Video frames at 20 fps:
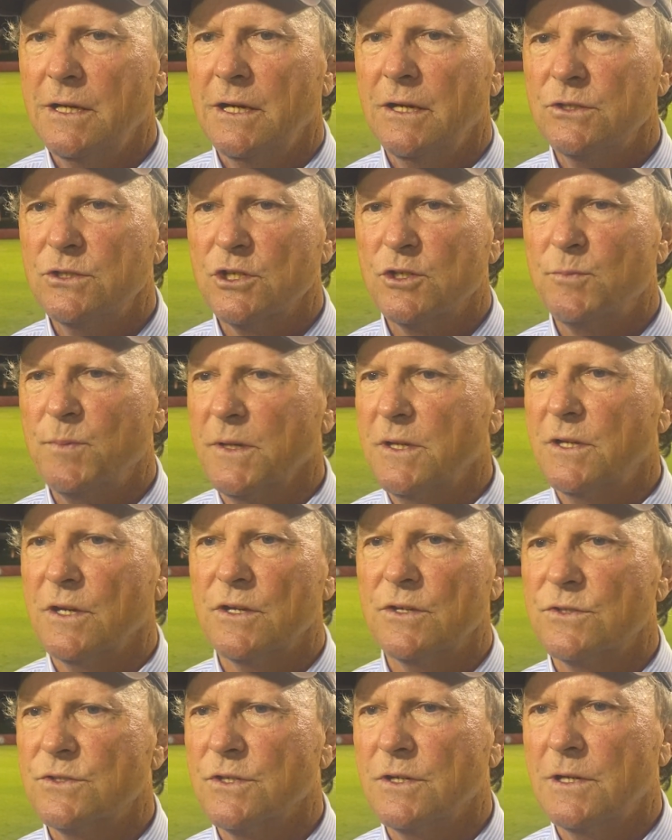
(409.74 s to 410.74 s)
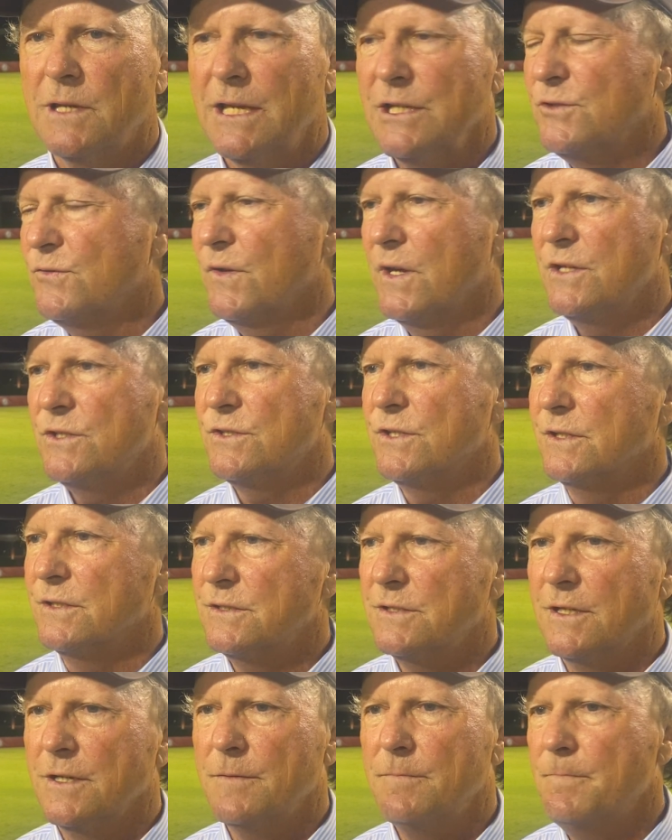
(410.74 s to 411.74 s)
Just because, uh, let's face it,
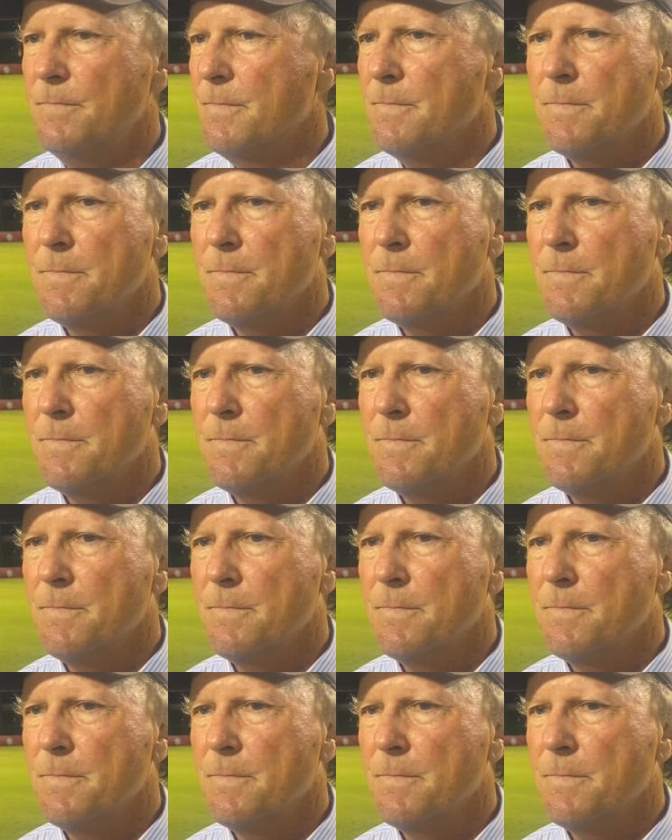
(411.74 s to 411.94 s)
uh,